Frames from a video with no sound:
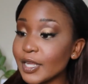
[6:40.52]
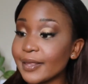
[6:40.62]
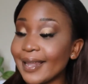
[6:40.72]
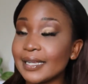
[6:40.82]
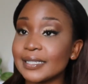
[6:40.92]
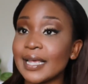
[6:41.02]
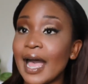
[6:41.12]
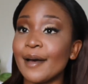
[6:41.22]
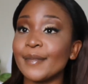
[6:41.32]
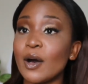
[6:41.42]
The last
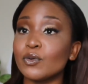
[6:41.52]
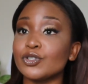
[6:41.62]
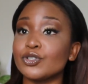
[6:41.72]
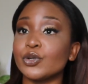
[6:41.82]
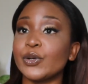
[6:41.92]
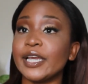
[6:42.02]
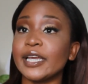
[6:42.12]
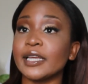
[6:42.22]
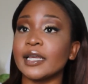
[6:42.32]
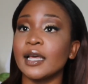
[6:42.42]
time I was
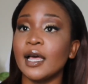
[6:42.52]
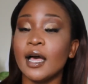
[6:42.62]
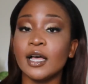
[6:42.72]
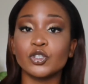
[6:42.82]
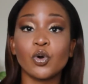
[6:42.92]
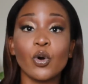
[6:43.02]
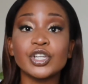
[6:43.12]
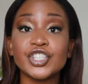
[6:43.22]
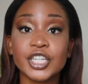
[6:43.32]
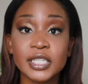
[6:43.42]
doing
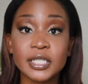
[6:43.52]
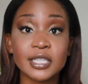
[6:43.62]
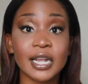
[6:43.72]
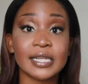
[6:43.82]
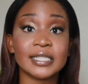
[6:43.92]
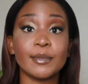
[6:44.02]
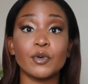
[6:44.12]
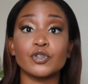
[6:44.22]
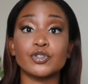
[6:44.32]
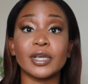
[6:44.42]
torn jeans. The last time I
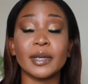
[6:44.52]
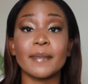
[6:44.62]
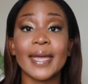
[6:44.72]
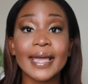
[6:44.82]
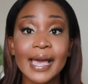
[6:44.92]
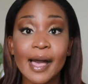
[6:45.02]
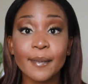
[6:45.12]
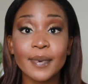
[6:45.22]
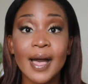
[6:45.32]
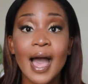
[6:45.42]
was doing
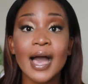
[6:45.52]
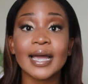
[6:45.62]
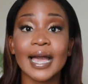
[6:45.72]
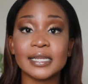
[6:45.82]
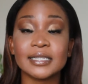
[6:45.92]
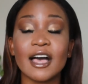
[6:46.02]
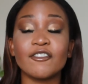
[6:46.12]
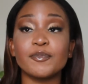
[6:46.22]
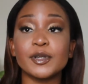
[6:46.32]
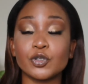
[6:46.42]
makeup. Guys,
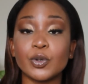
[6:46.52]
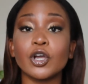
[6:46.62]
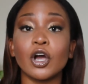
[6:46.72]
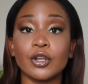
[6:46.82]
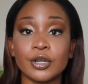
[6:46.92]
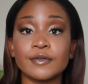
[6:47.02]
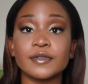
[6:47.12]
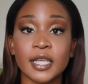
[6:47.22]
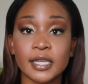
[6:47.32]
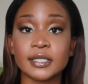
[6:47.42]
I've been doing a lot of
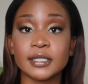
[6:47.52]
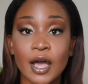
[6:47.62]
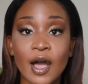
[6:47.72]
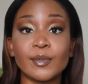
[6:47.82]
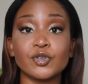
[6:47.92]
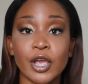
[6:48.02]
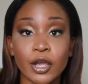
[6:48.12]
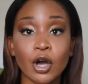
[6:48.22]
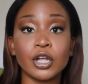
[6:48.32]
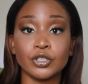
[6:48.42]
things. Now I'm
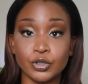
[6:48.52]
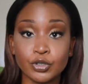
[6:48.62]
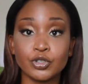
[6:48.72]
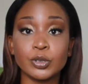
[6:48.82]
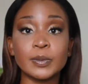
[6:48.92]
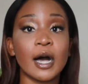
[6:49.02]
trying on YouTube.